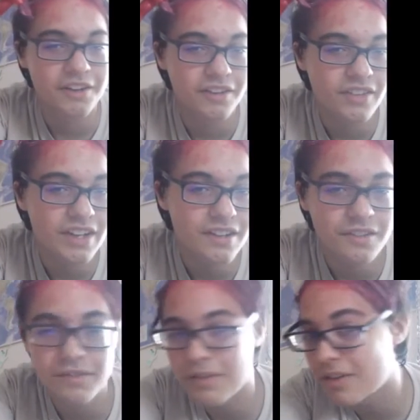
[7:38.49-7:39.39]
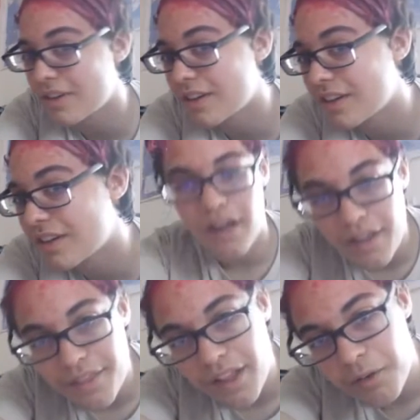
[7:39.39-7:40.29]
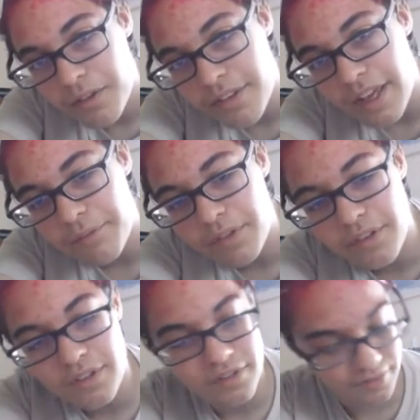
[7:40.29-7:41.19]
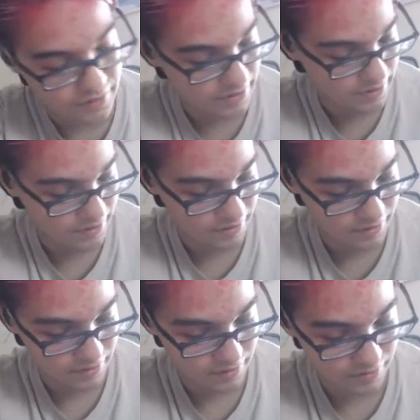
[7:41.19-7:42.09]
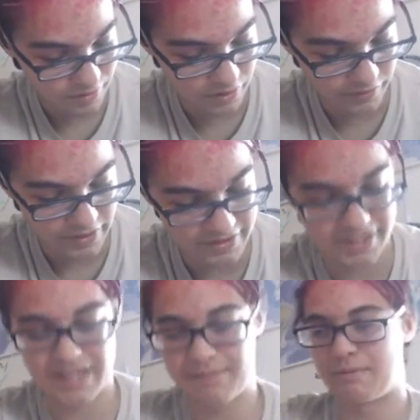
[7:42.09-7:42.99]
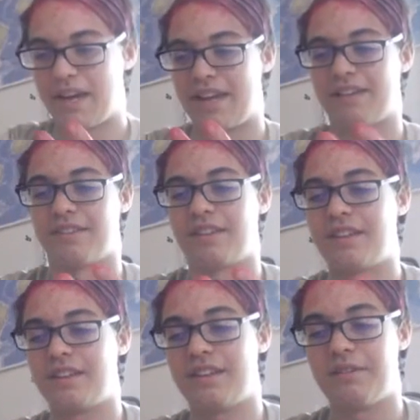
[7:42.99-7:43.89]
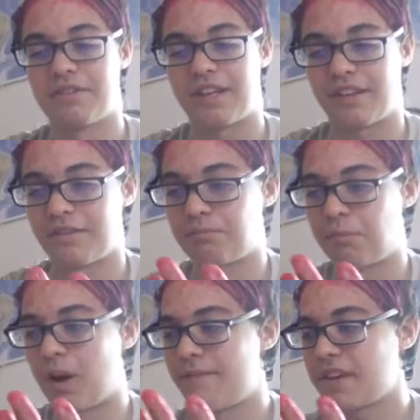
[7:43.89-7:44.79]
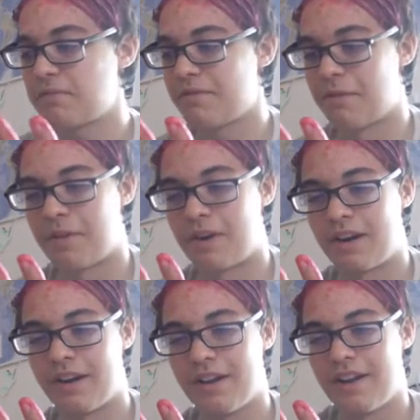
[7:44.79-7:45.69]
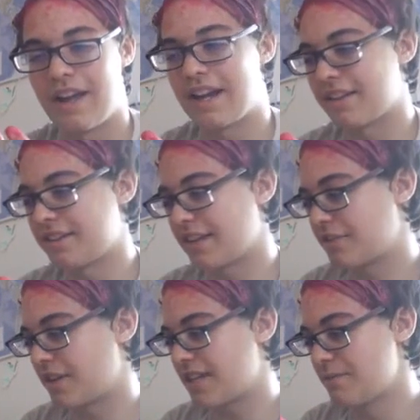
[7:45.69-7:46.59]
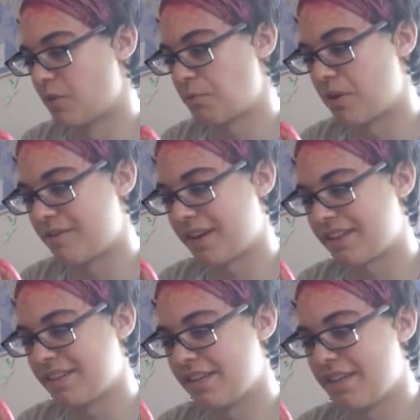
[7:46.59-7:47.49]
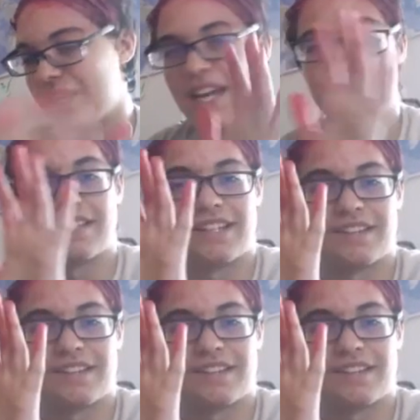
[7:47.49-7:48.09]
I could have asked for. I think what's happened is that all of it has ended up on my hands. It was, like, perfect before, and I decided to try to get more perfect, and then